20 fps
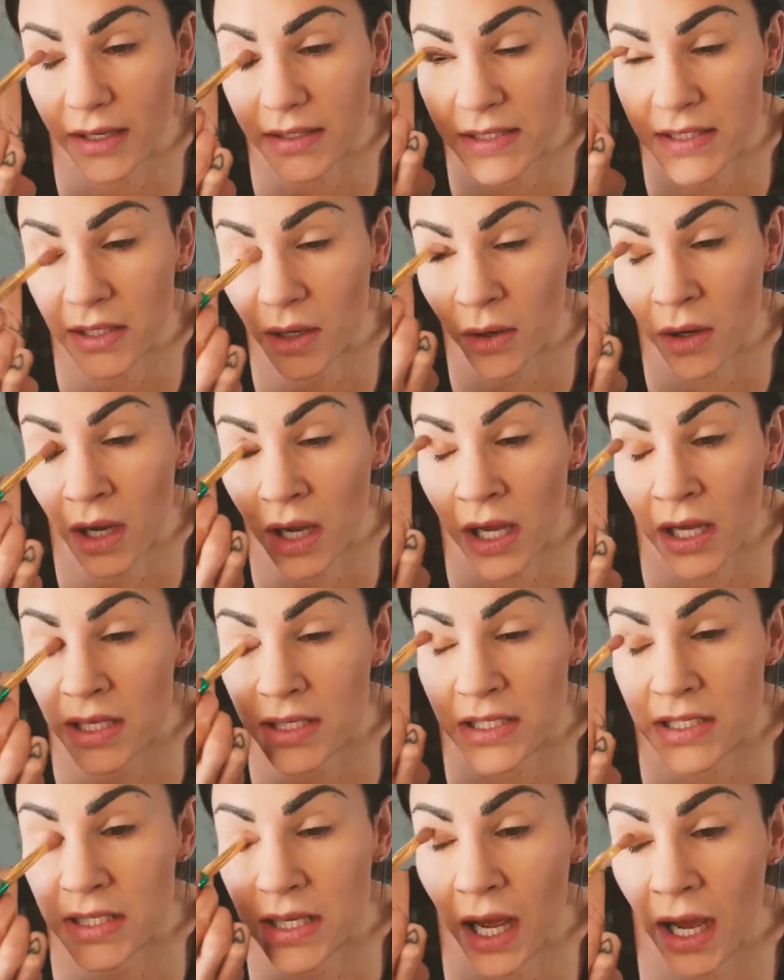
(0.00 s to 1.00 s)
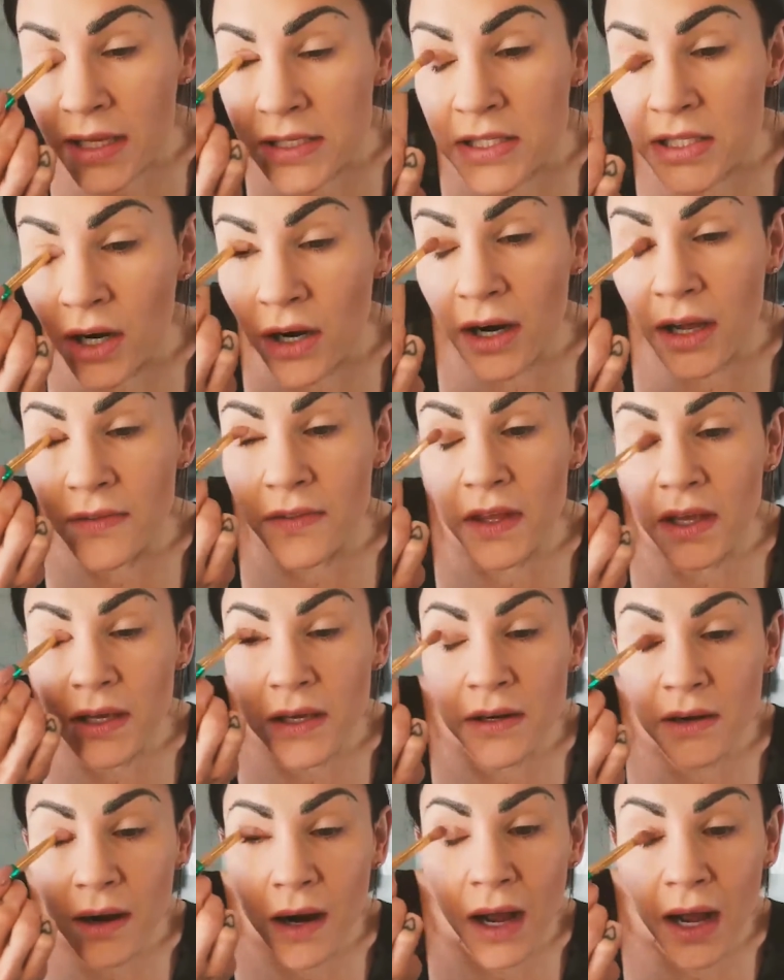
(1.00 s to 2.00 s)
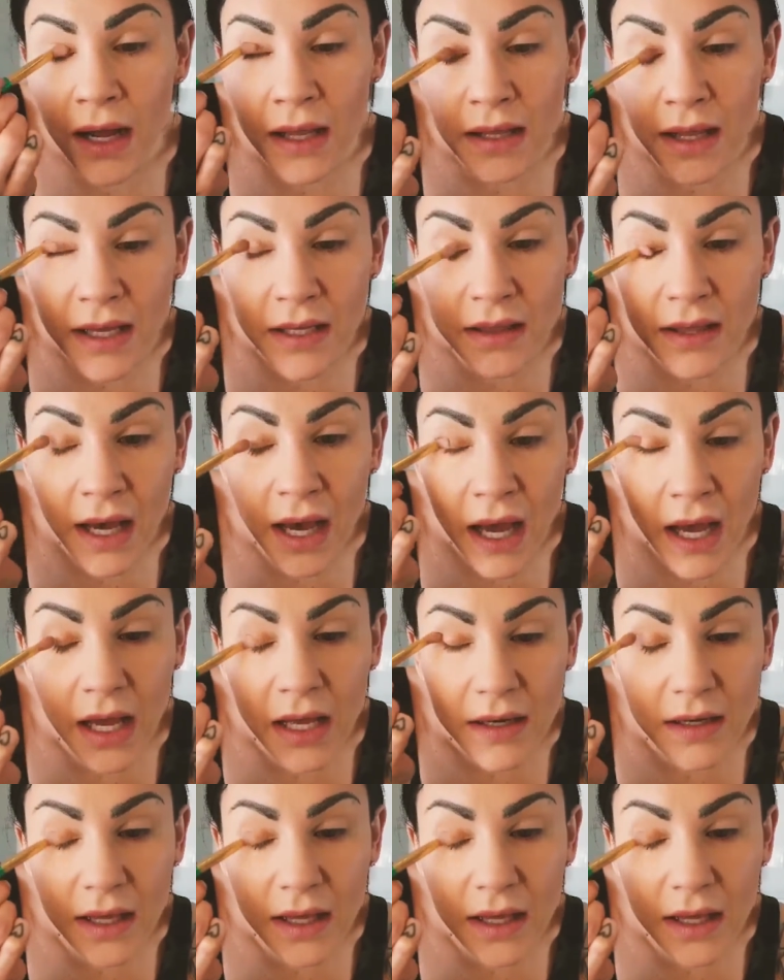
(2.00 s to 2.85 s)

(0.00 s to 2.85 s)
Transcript: So I start at the inner eye like that,